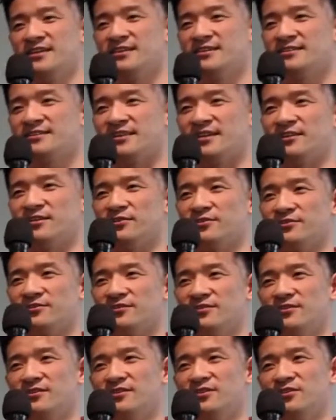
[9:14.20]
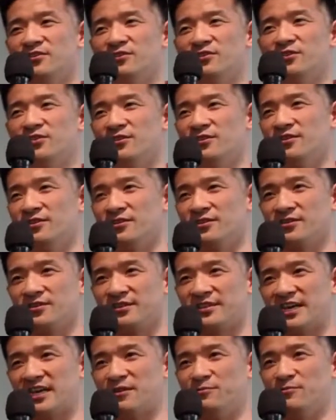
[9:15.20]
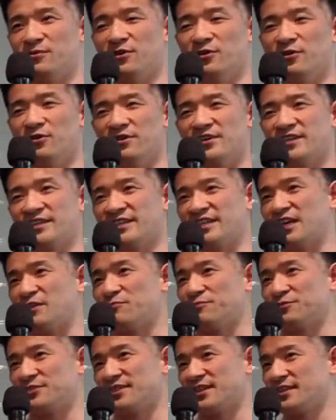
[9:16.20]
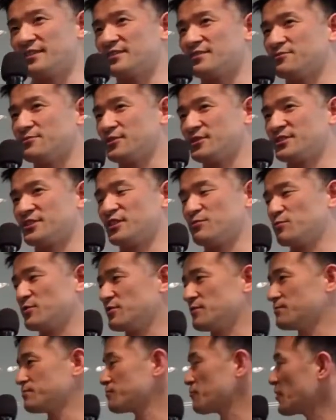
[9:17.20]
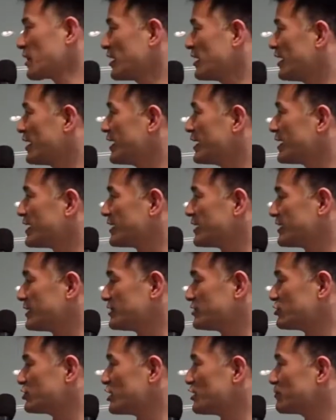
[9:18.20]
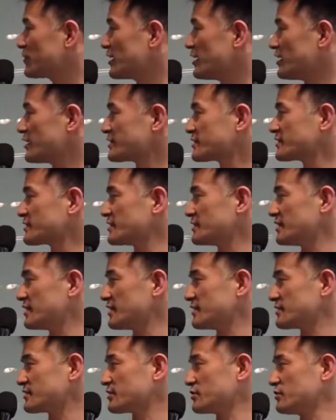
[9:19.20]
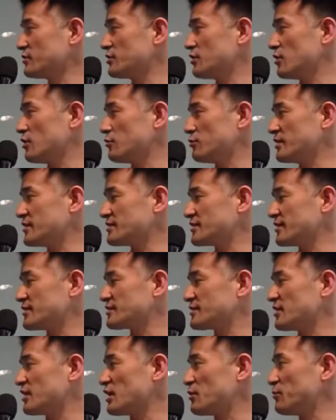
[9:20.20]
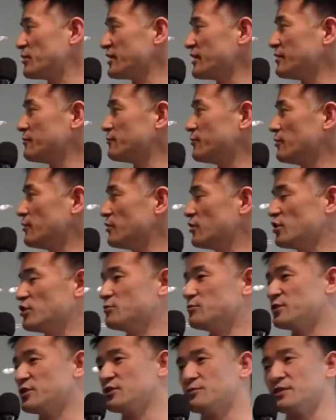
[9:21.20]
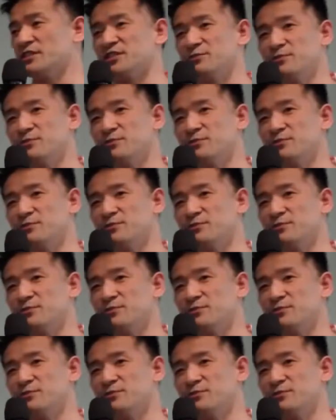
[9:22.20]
sell it on online game sites, for example. And Dreamcast has good OSS library for homebrew, which